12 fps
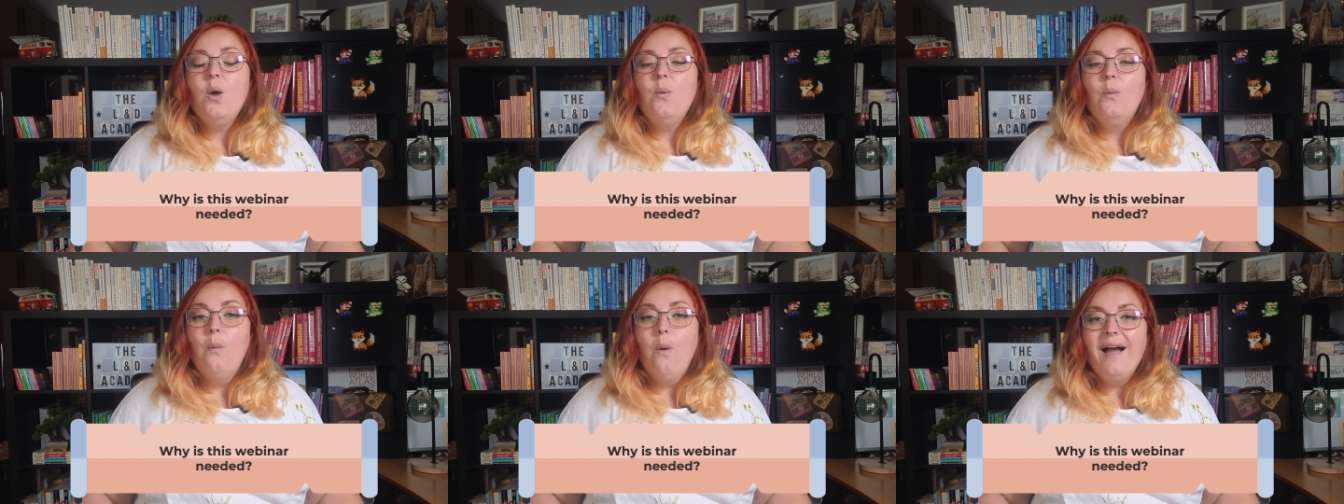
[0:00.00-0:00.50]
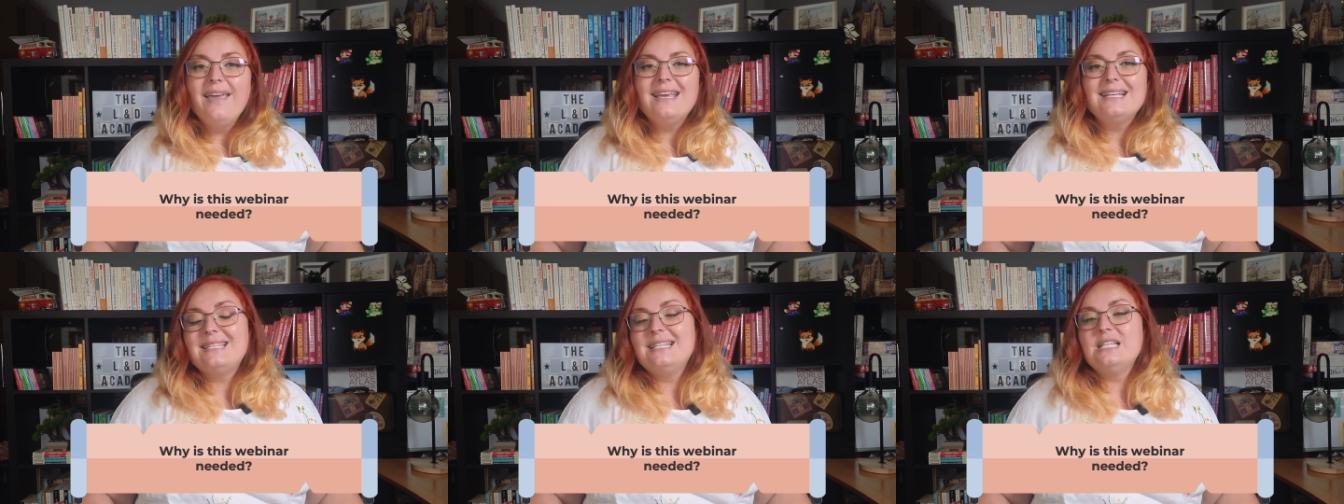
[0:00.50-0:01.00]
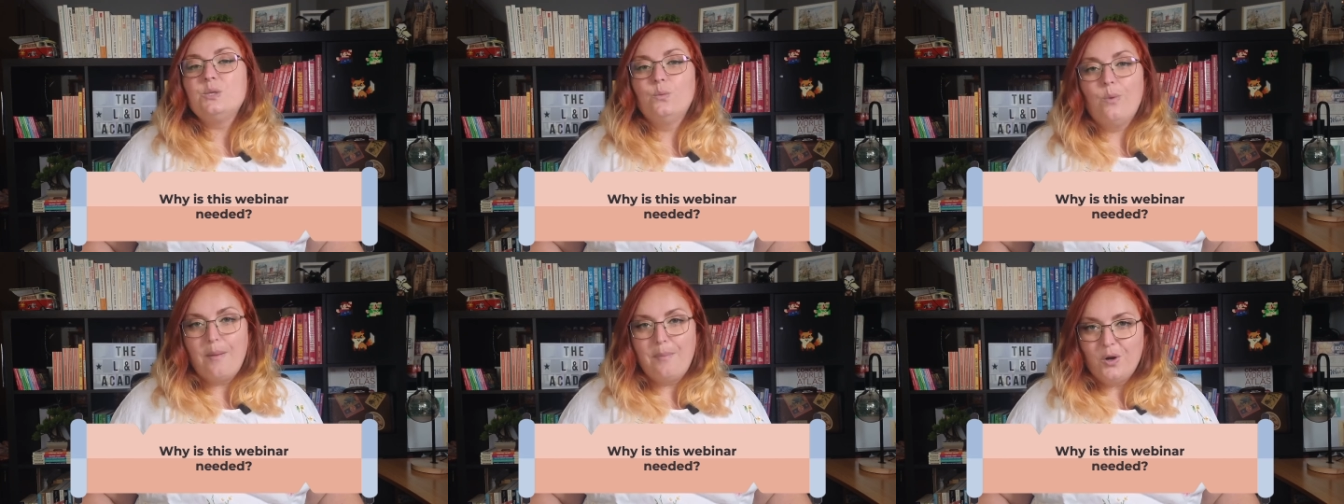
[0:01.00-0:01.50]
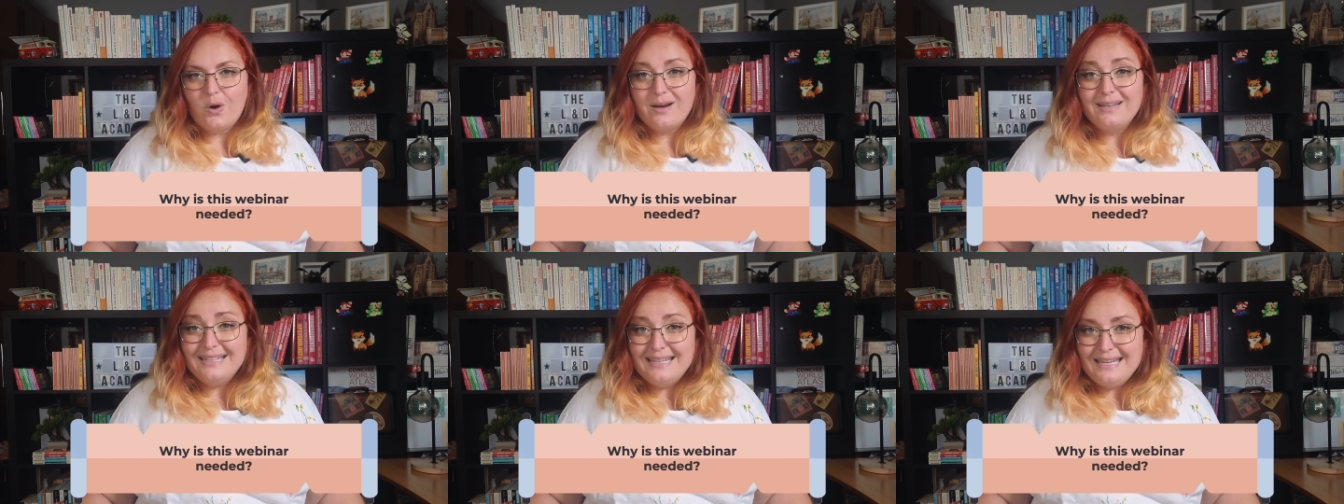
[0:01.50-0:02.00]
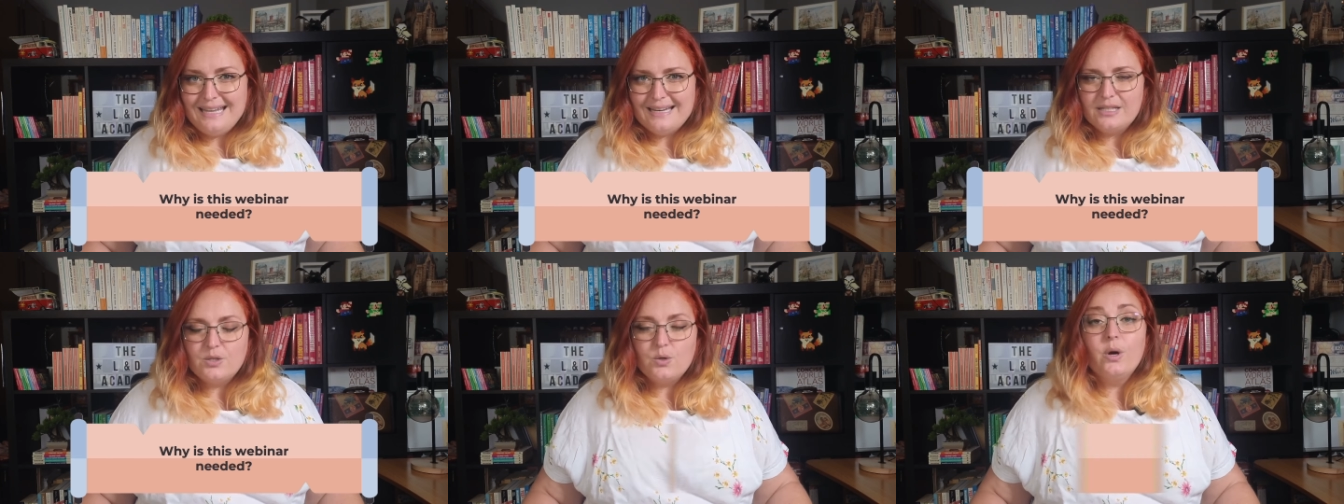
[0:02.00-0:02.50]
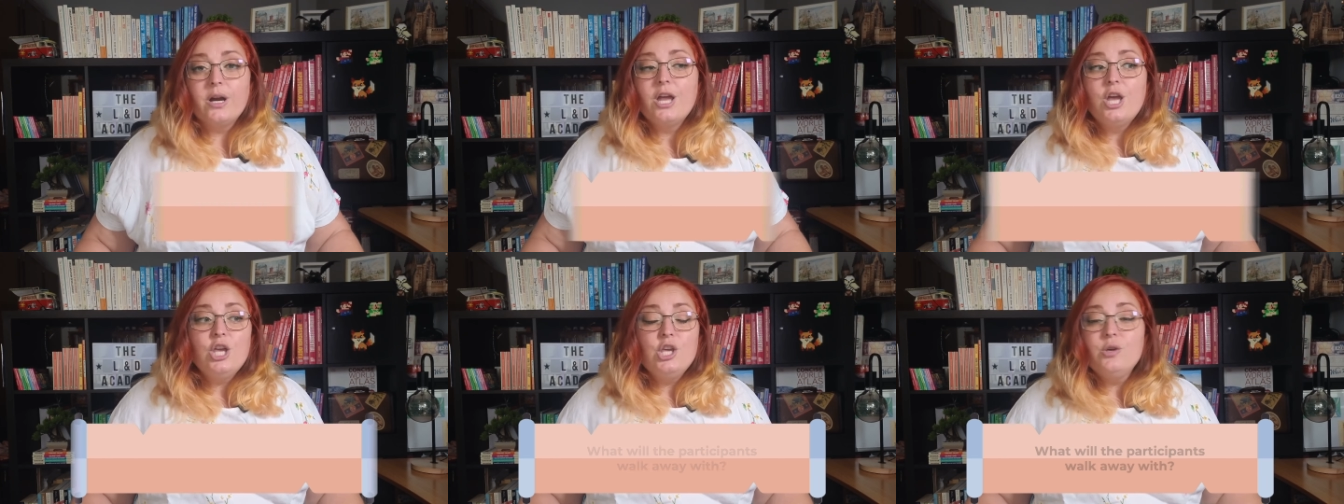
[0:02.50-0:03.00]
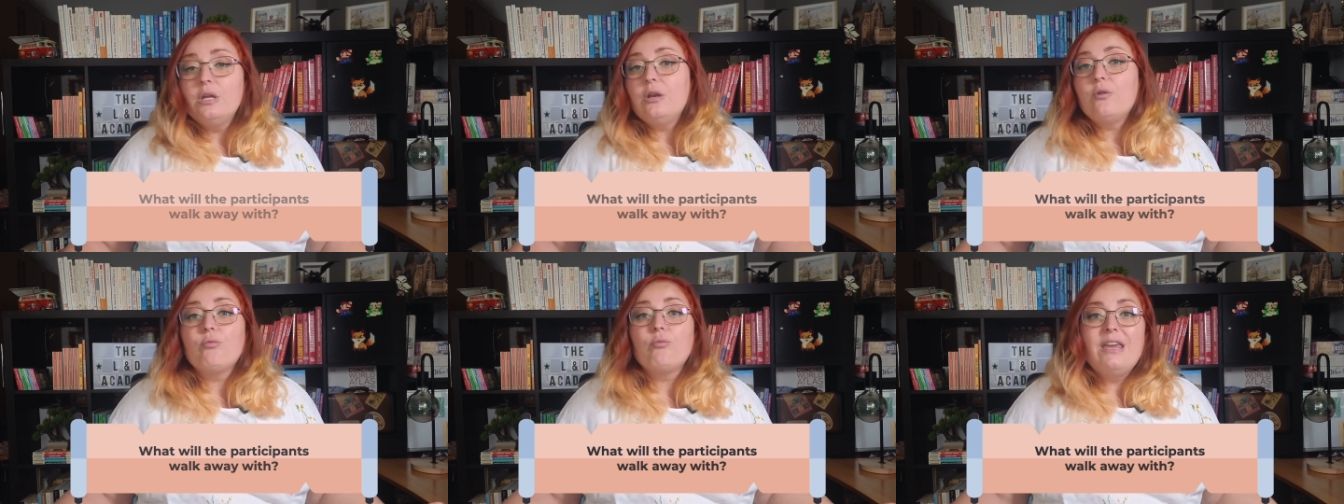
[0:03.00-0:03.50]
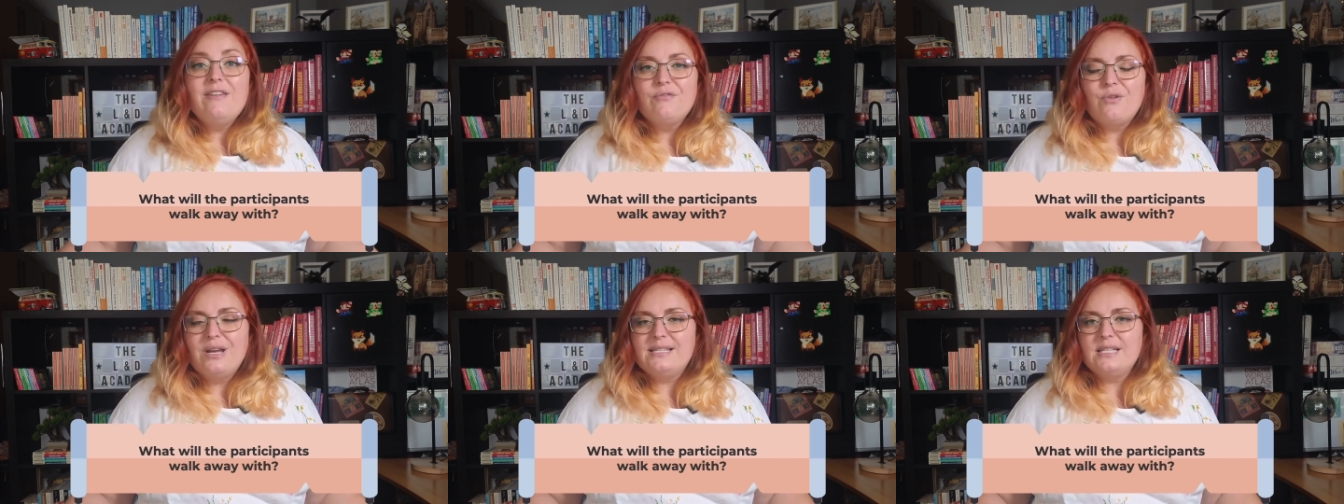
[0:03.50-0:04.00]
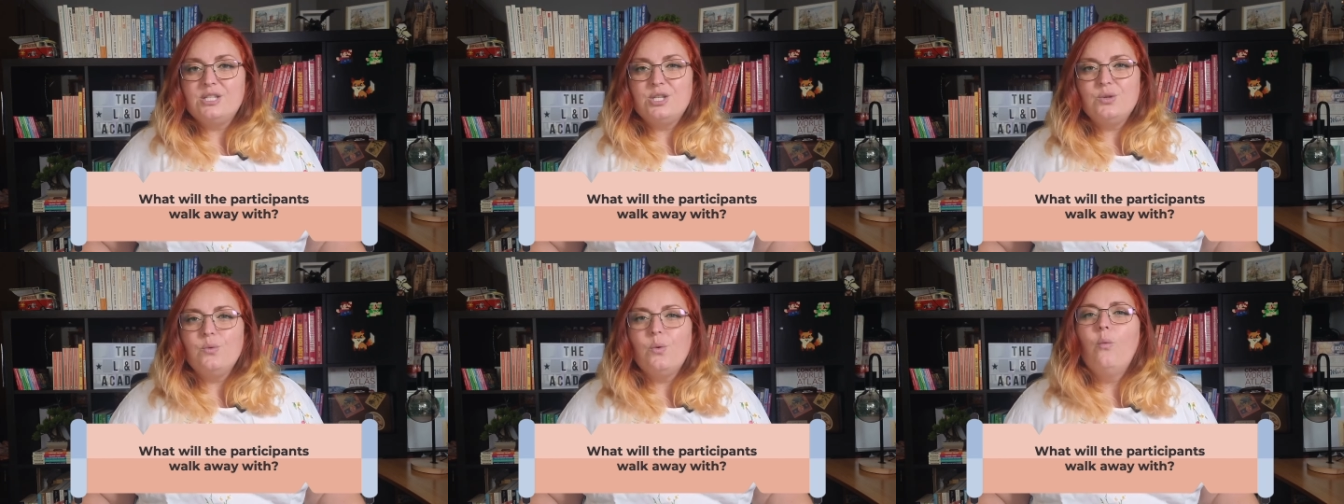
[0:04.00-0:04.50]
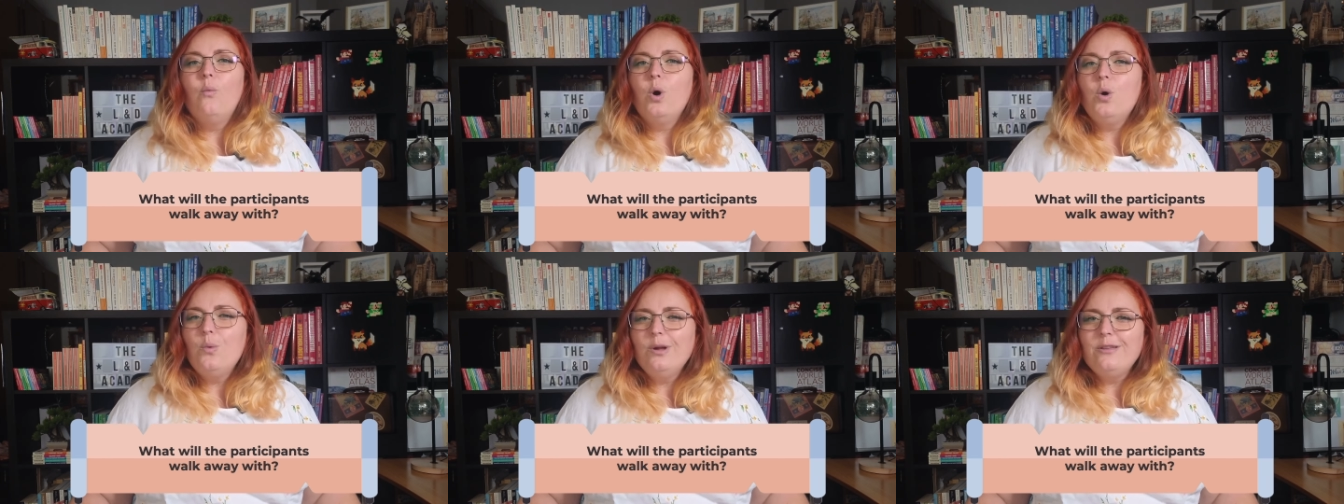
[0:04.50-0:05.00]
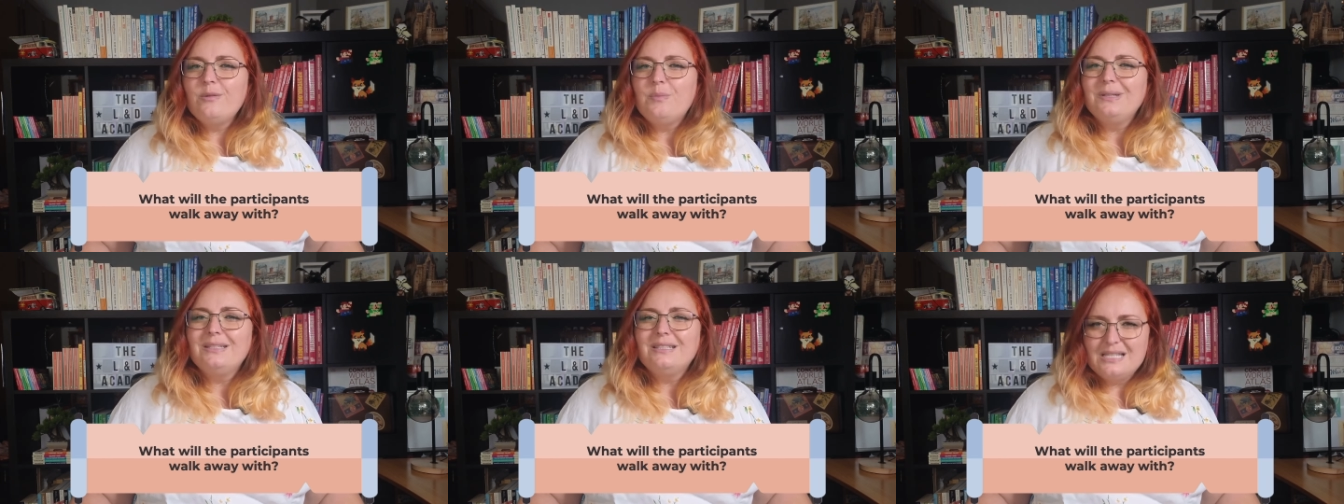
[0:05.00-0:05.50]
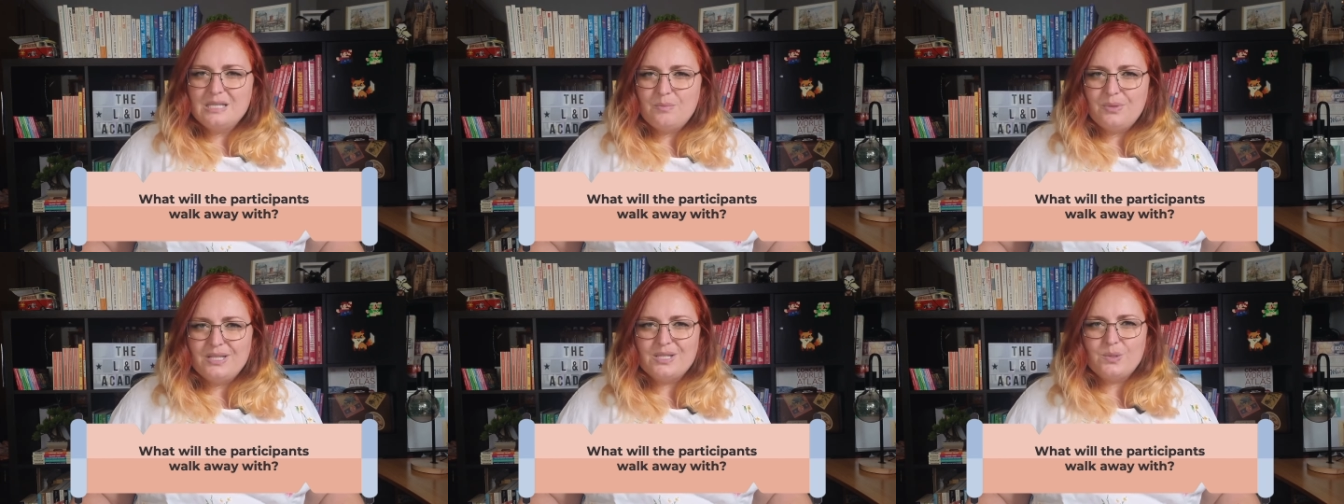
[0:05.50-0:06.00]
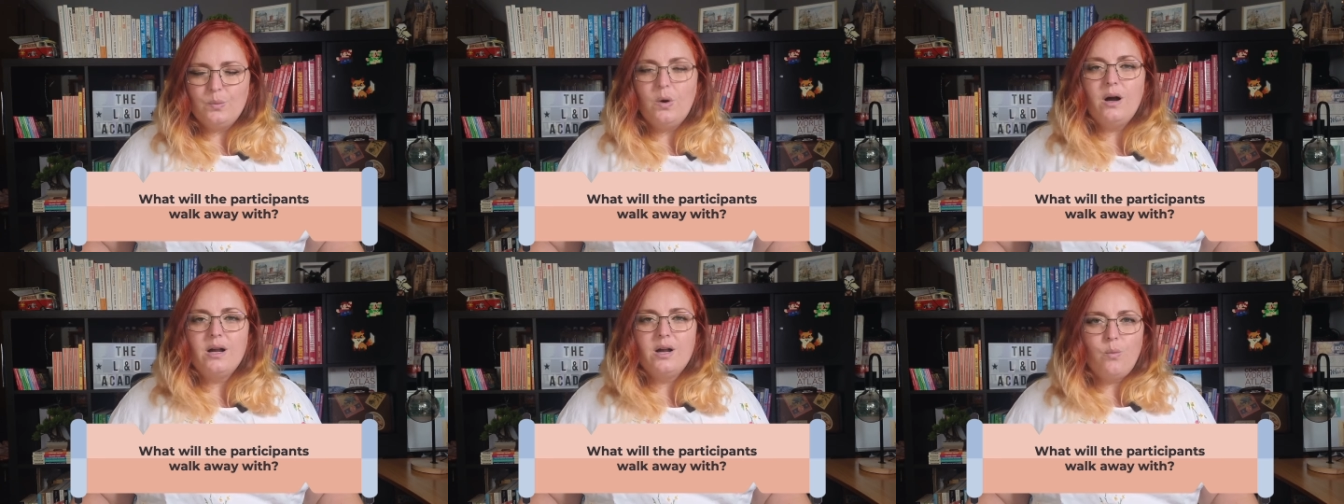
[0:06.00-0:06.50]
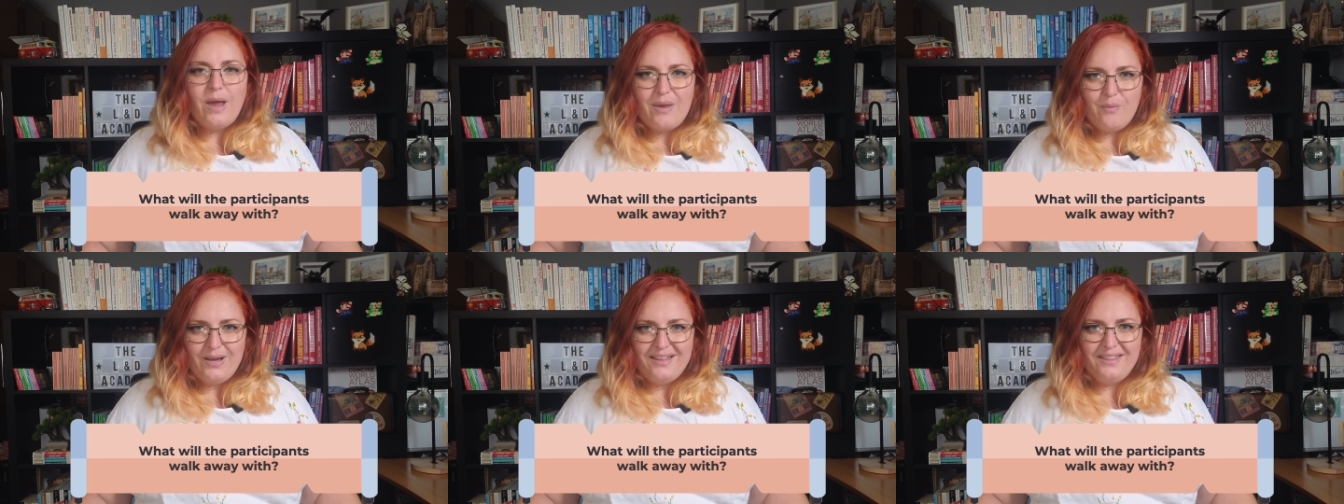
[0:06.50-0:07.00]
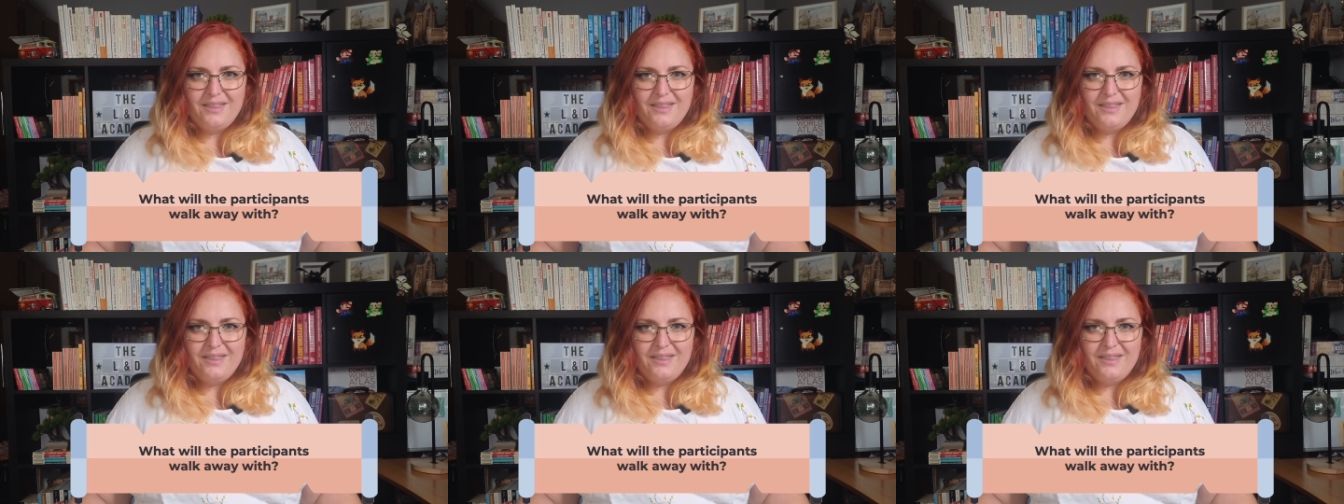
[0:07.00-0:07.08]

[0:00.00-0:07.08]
why is this webinar needed? Or you can rephrase it to what will the participants walk away with?